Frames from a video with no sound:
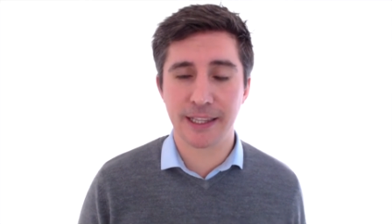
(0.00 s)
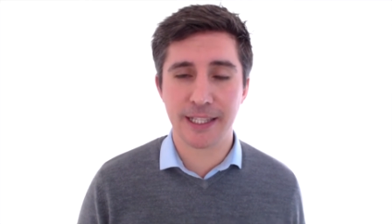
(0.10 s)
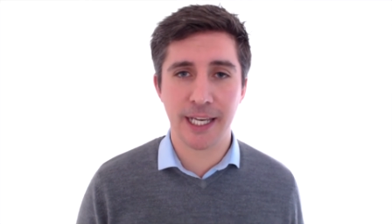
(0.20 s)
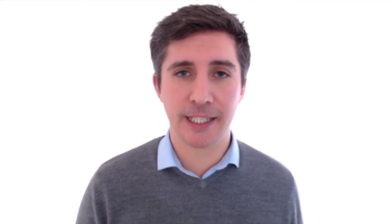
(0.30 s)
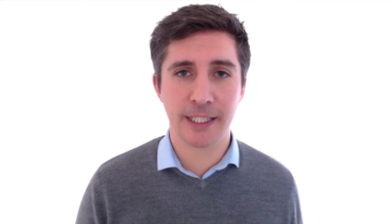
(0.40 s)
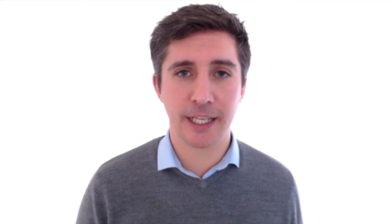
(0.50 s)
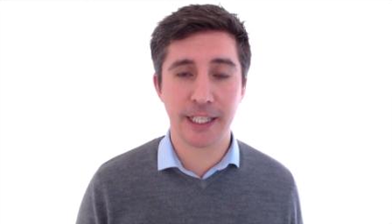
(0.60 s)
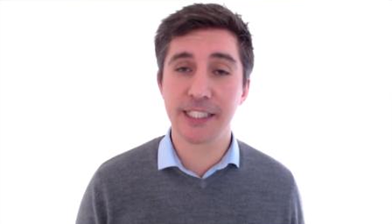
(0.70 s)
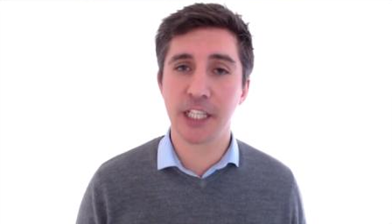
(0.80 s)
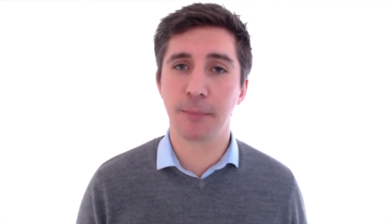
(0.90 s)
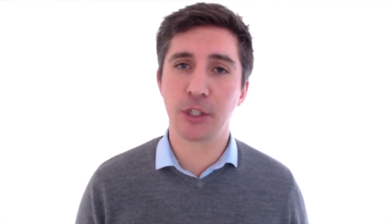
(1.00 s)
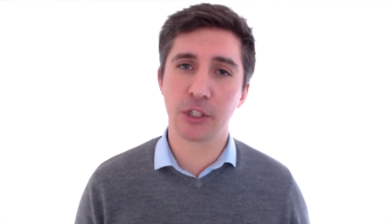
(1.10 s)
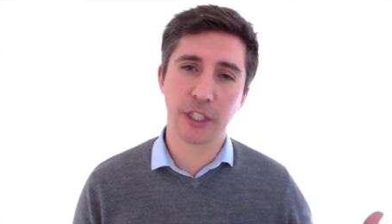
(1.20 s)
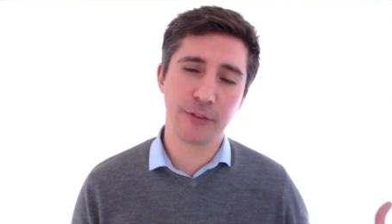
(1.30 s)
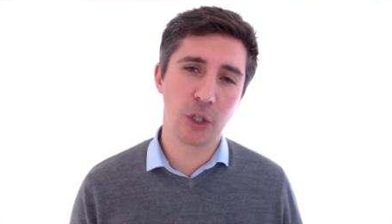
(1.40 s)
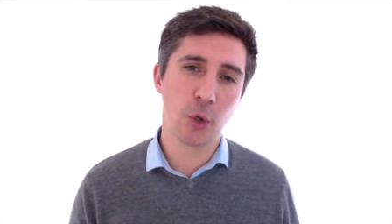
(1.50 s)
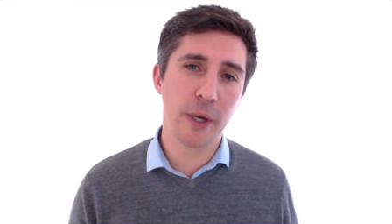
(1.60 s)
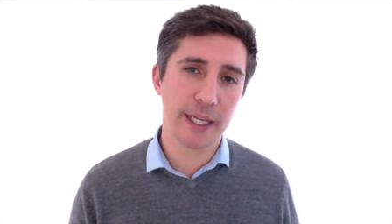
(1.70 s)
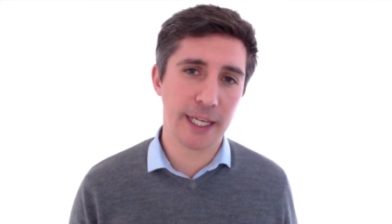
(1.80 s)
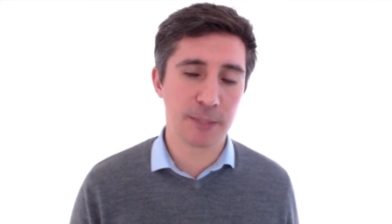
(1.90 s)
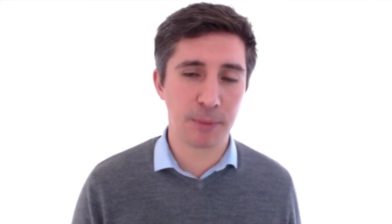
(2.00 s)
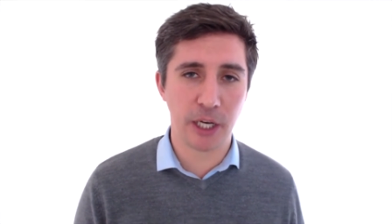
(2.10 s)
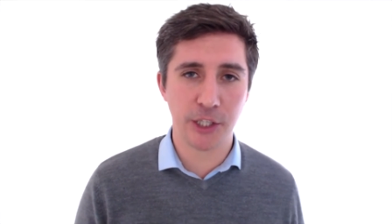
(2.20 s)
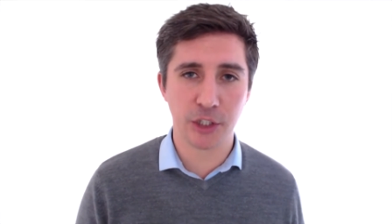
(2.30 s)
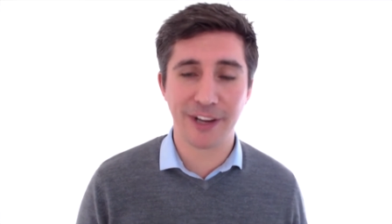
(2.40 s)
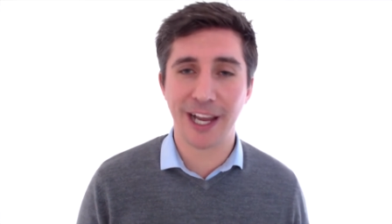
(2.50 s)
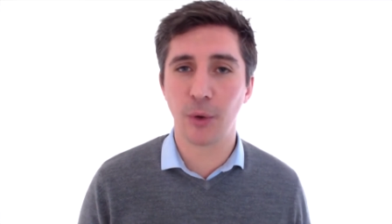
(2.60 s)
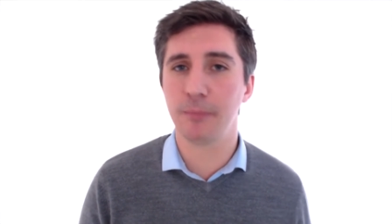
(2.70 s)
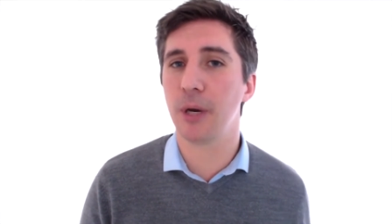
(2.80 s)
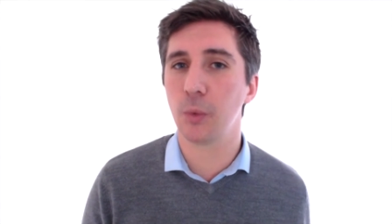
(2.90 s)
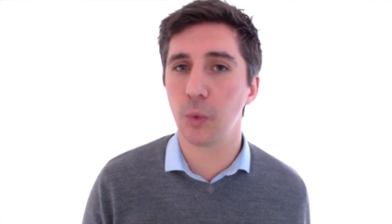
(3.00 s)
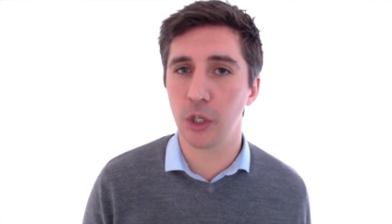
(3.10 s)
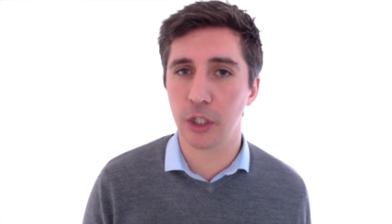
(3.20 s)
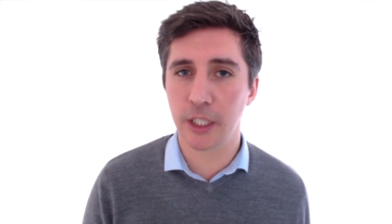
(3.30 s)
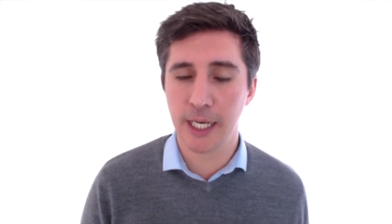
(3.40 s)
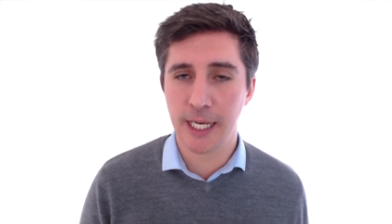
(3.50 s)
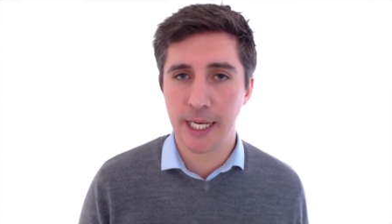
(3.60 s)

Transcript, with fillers: then listen up because I'll give you a quick explanation of how it might work.